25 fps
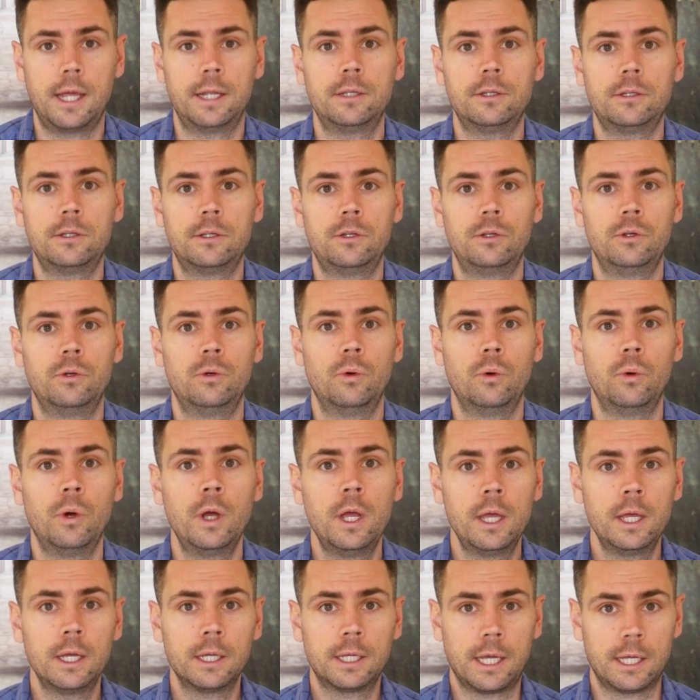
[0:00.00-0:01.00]
and to
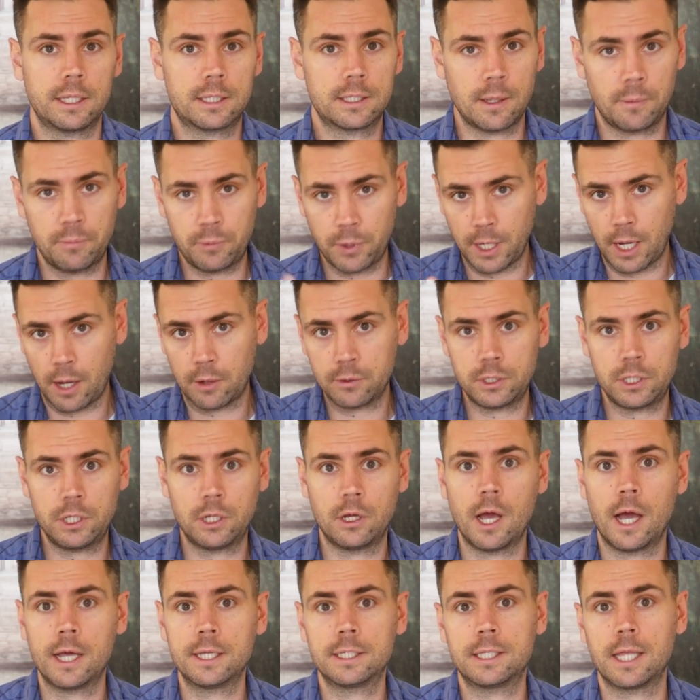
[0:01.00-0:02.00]
get something out to
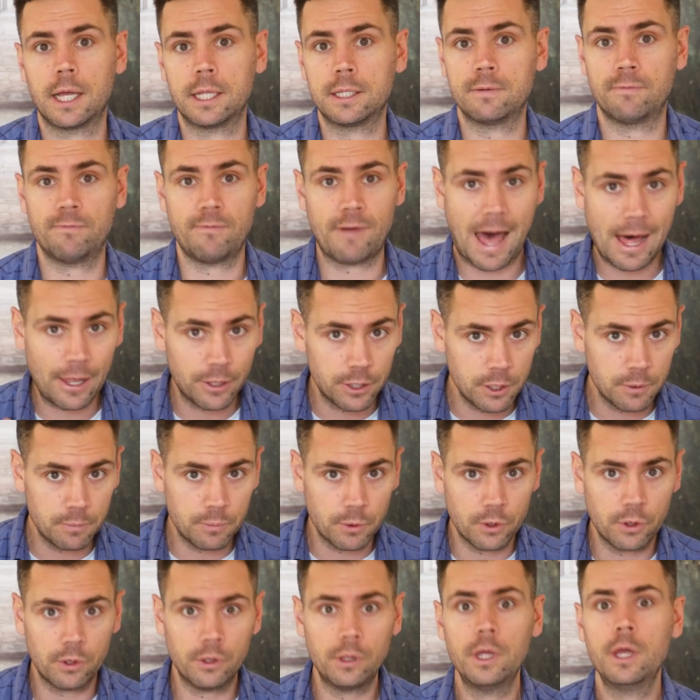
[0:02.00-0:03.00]
you guys that's
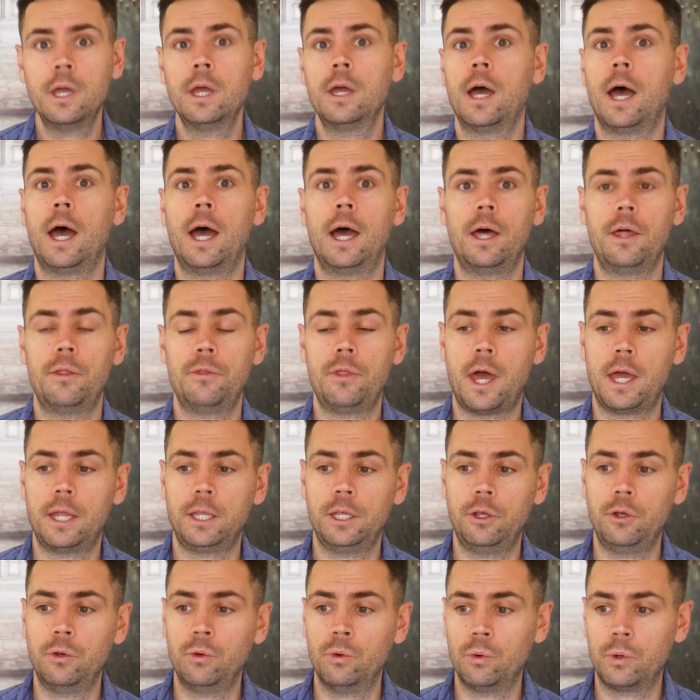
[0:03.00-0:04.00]
valuable, uh,
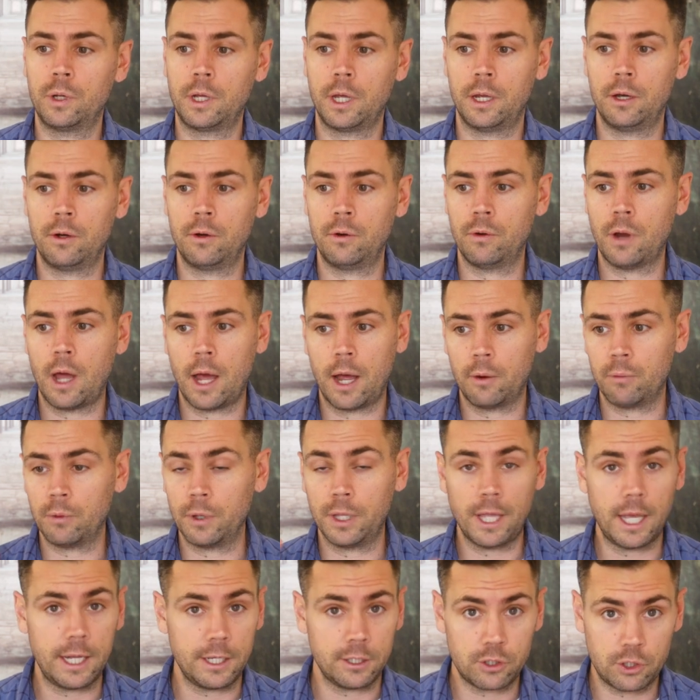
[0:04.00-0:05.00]
that you can uh,
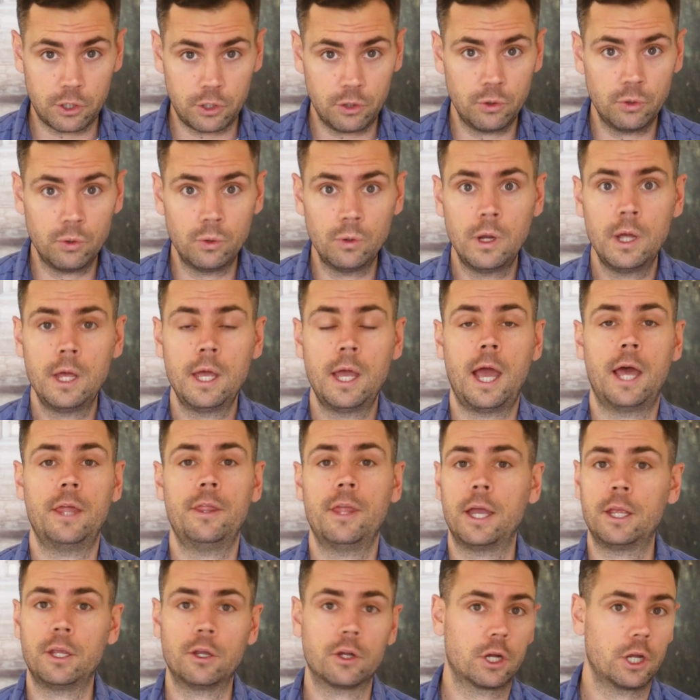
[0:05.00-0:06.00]
relate to,
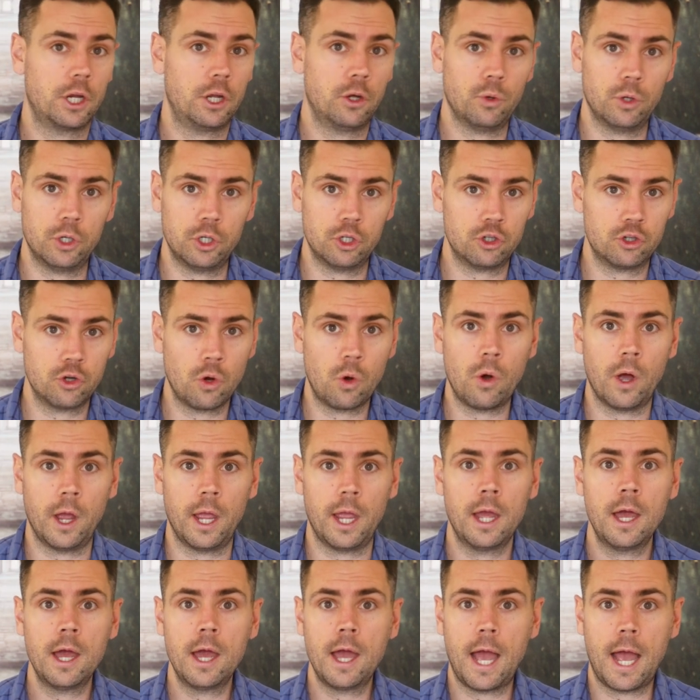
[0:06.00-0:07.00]
and that you're going to
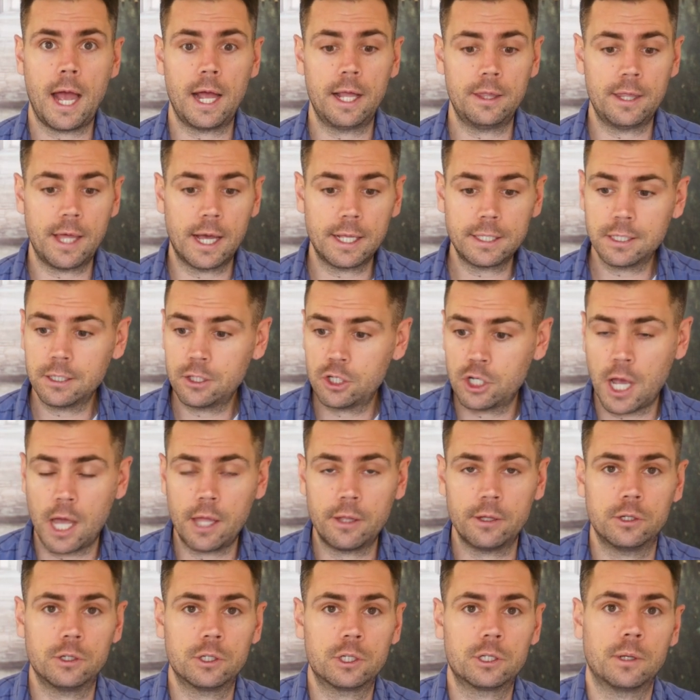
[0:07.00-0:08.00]
enjoy. And that's a
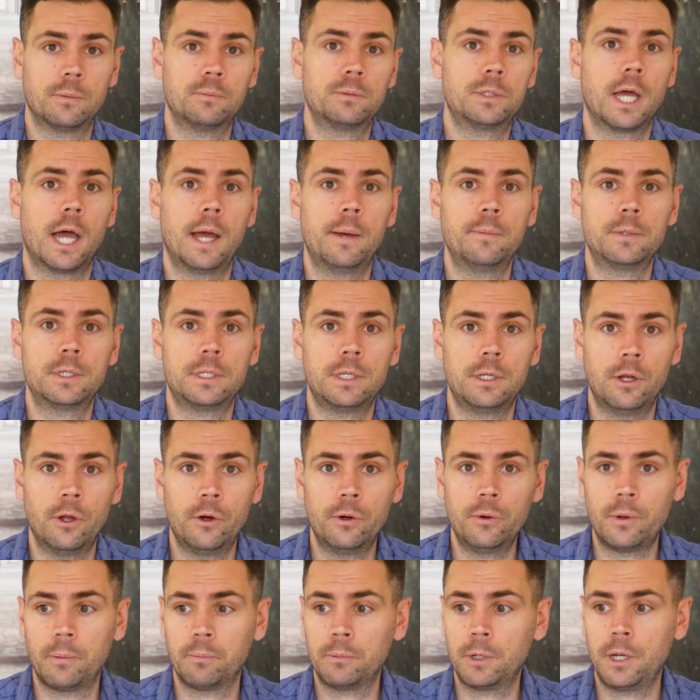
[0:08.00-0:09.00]
challenge sometimes. You
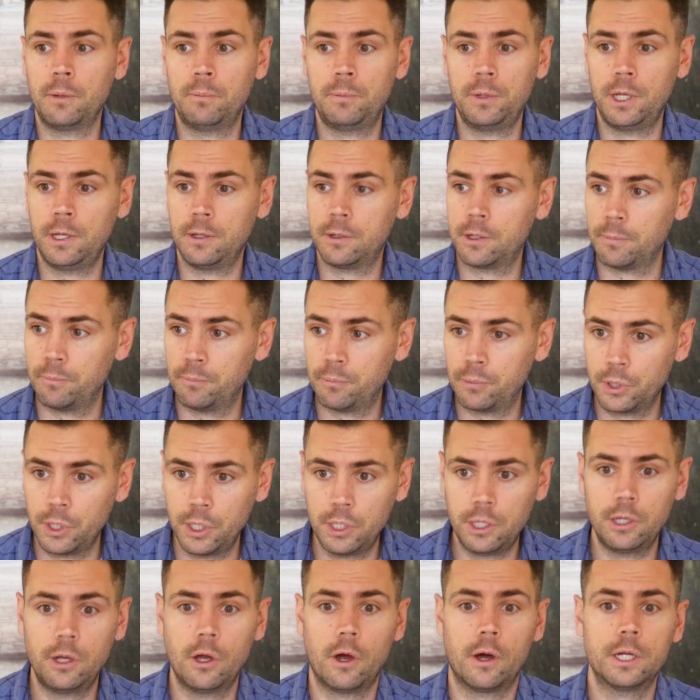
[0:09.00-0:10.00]
know, I'm going to be
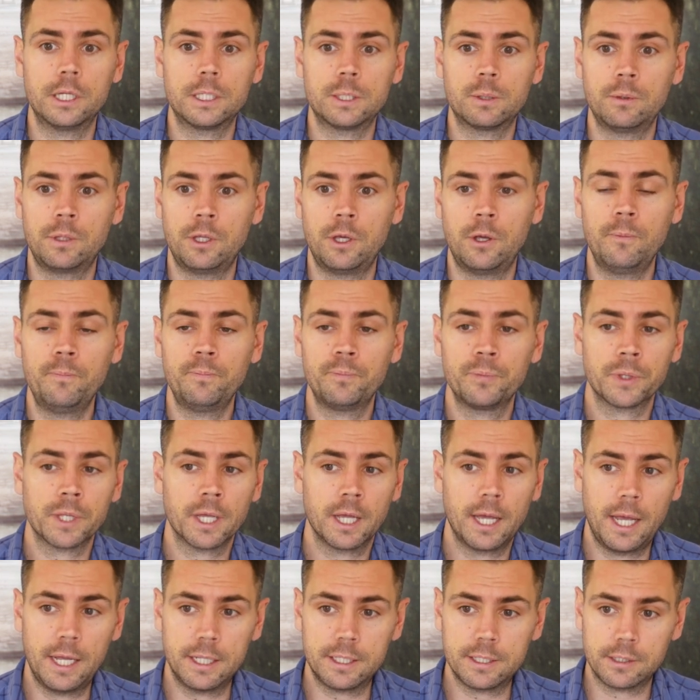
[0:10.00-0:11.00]
completely honest with you.
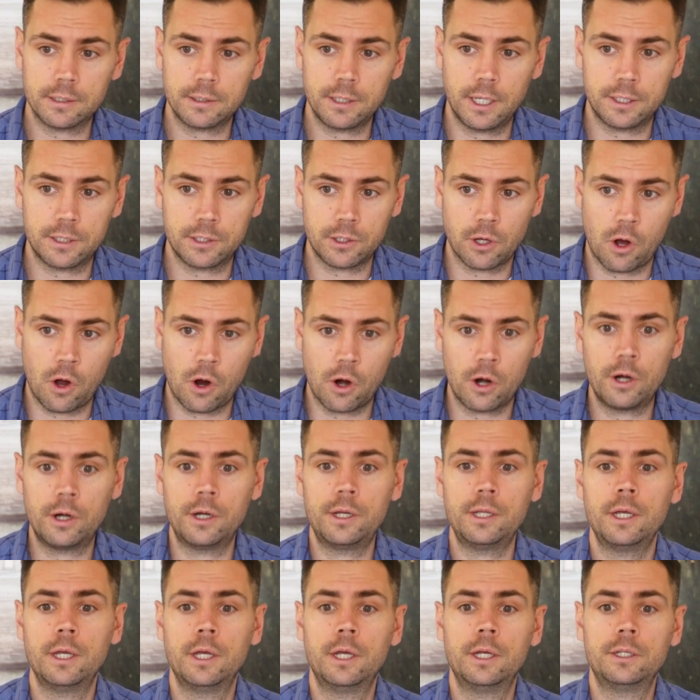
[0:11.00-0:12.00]
It's it's
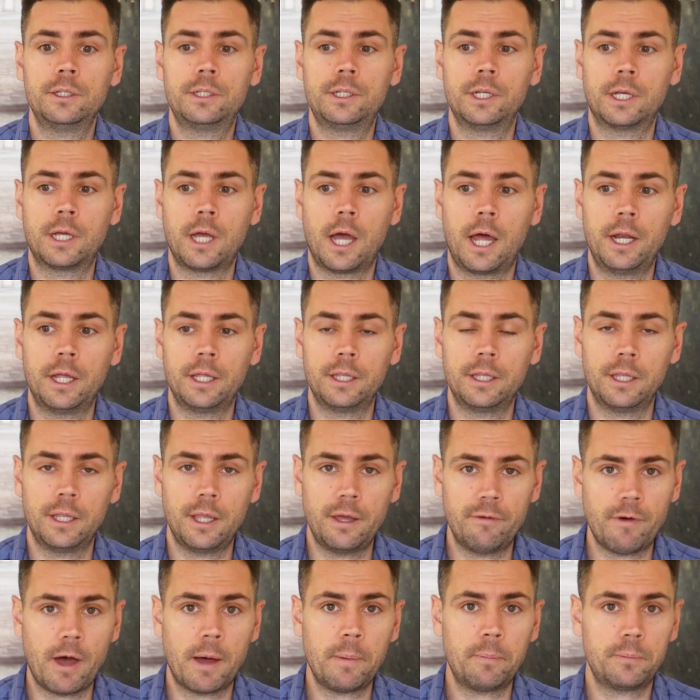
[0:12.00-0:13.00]
hard to kind of
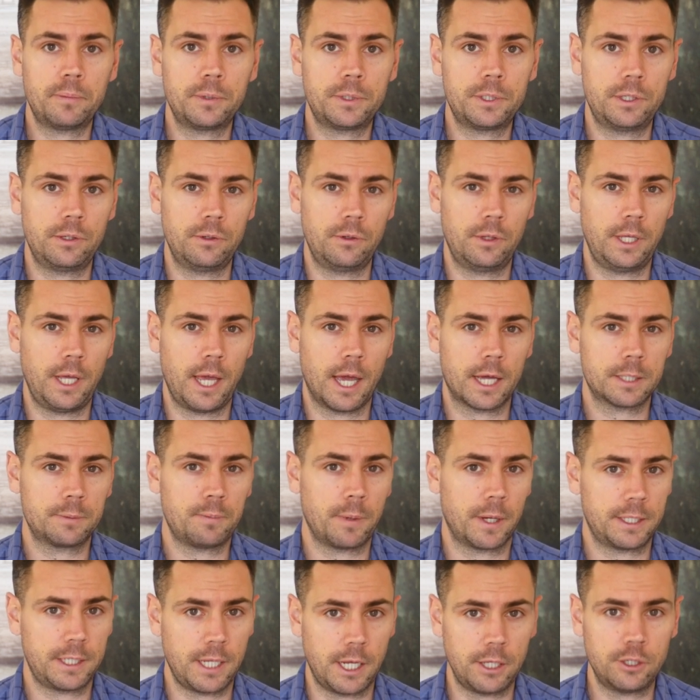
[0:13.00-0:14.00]
live up to the
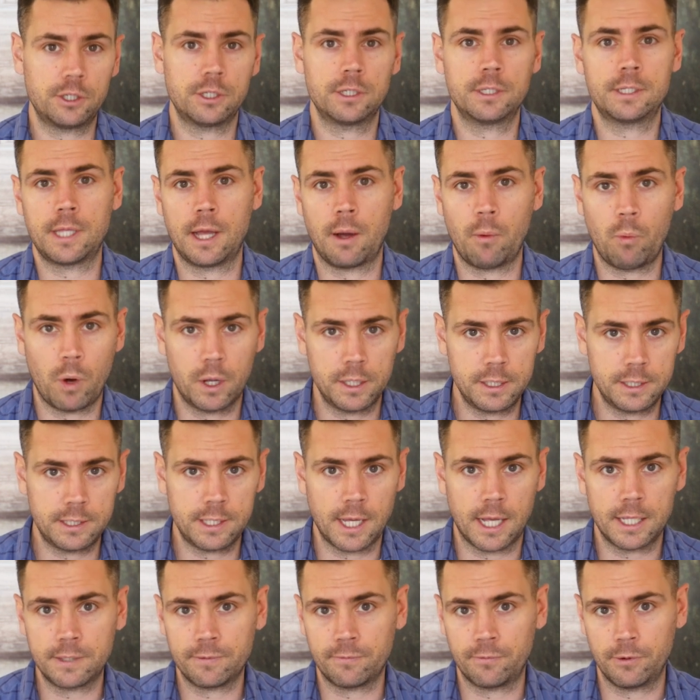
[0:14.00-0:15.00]
expectations that one
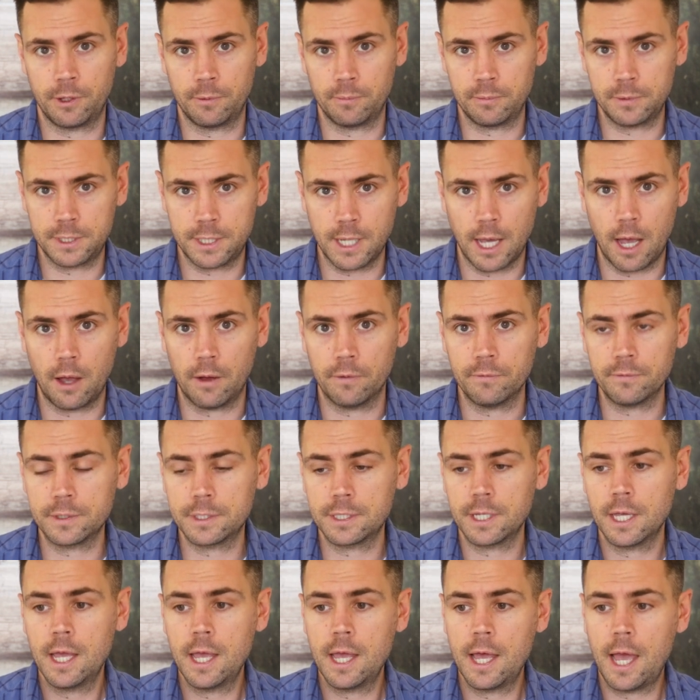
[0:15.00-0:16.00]
sets for
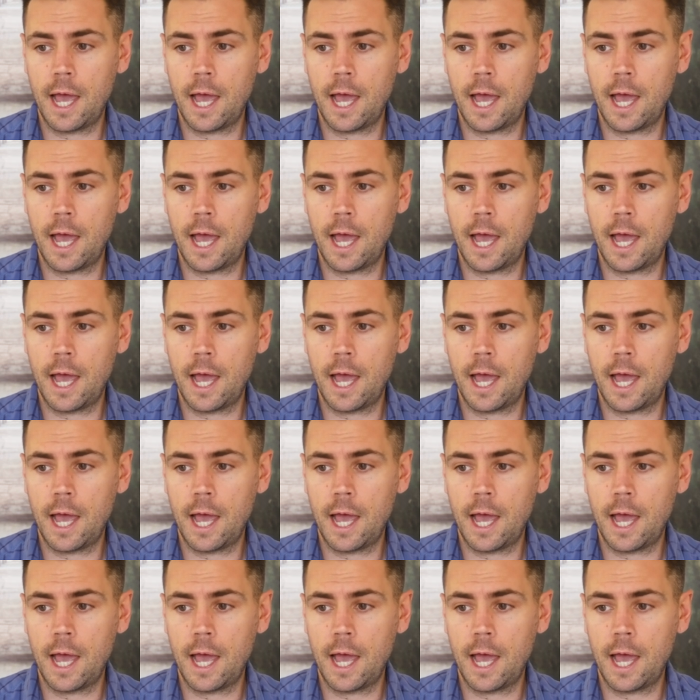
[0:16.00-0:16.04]
themselves.